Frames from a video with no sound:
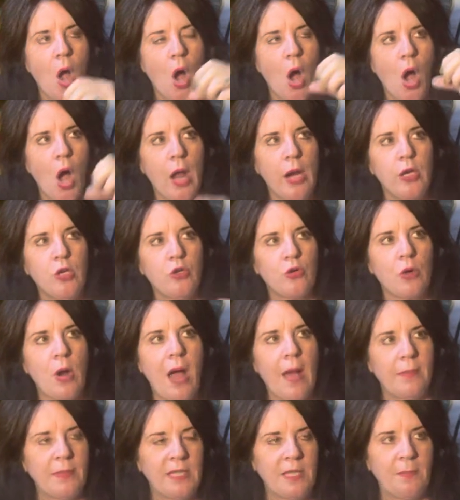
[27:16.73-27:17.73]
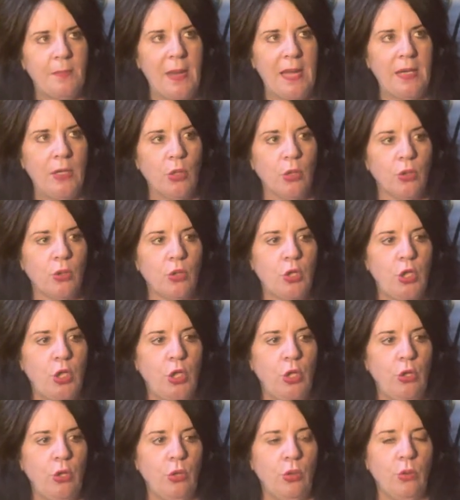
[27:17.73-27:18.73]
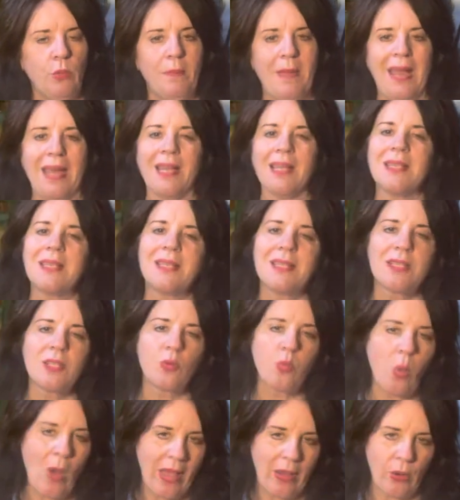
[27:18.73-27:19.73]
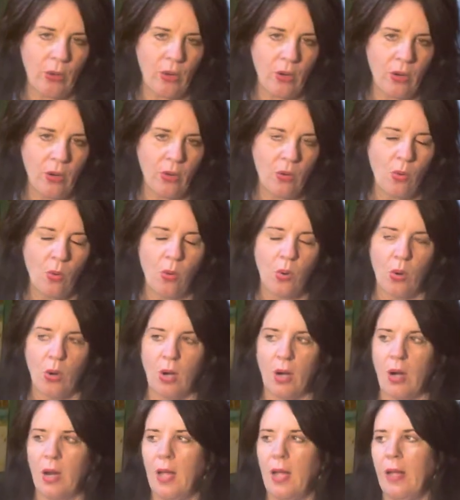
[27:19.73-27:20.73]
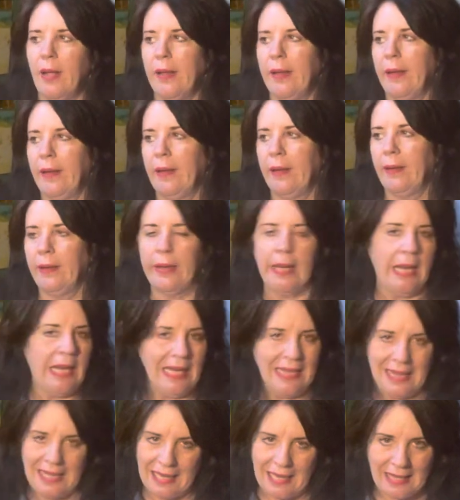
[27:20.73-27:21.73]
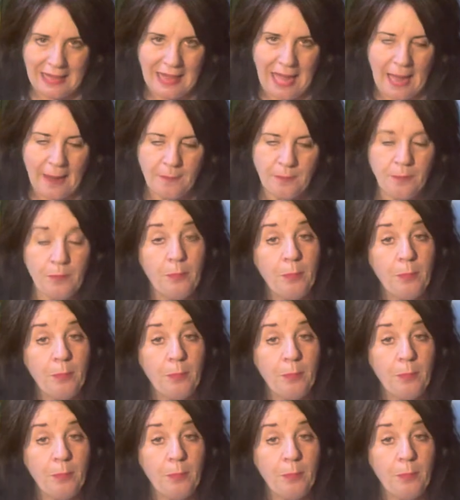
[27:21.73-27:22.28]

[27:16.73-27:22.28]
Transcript: on a drop spindle to make a sweater or anything like that.